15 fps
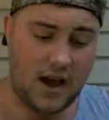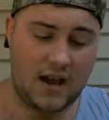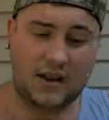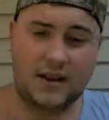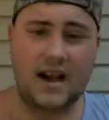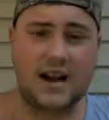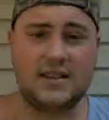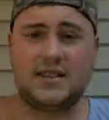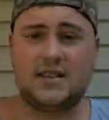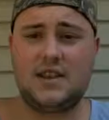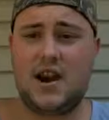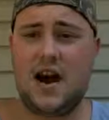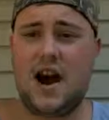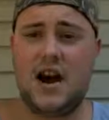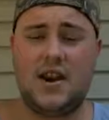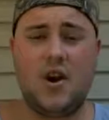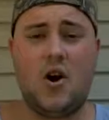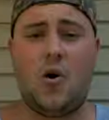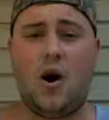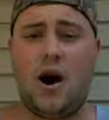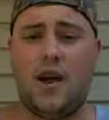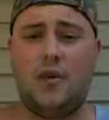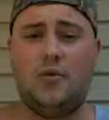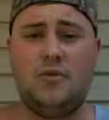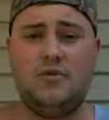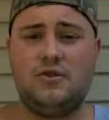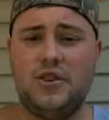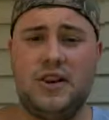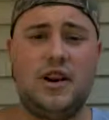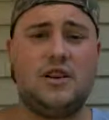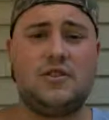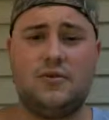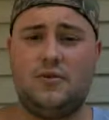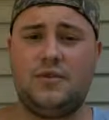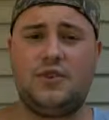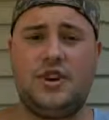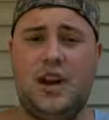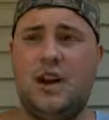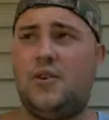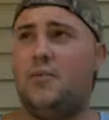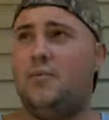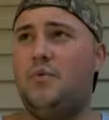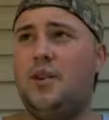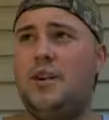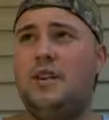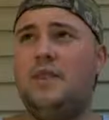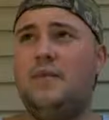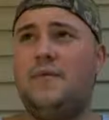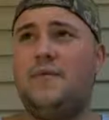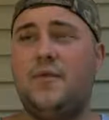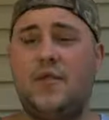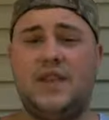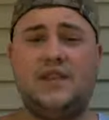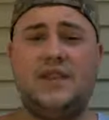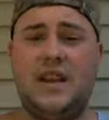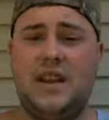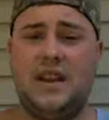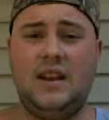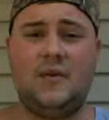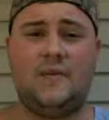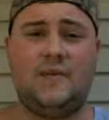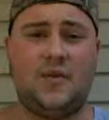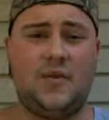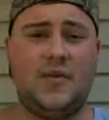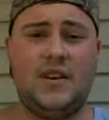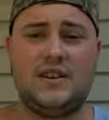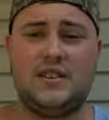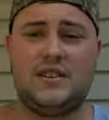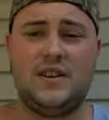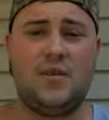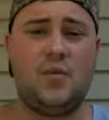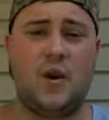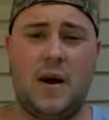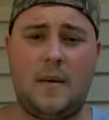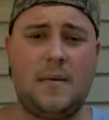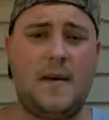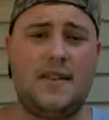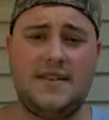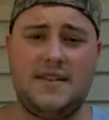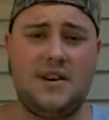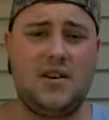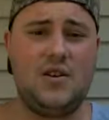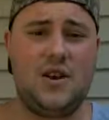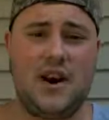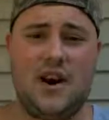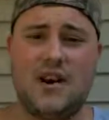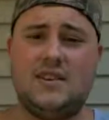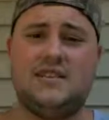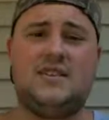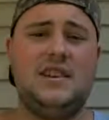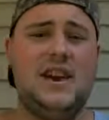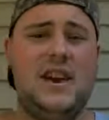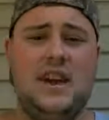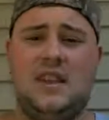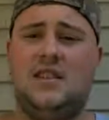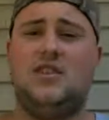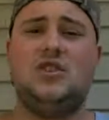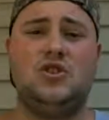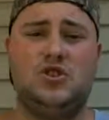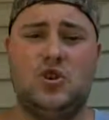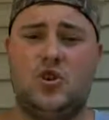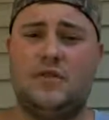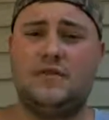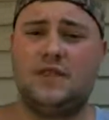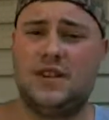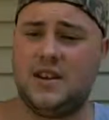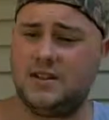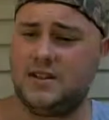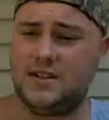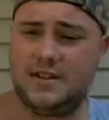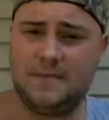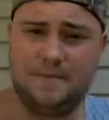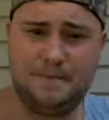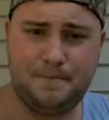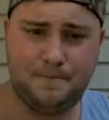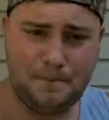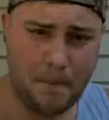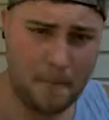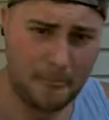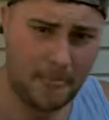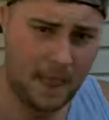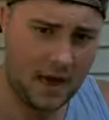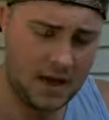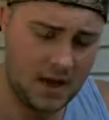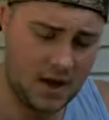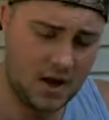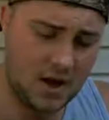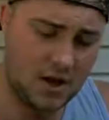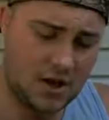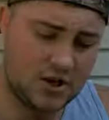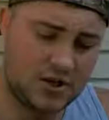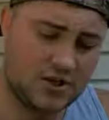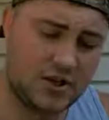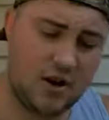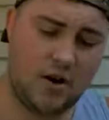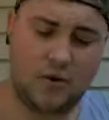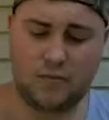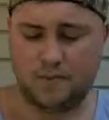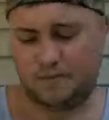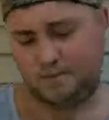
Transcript: And yes, I know I don't usually cuss on the channel, but for this, what I'm about to tell you guys, it deserves this. So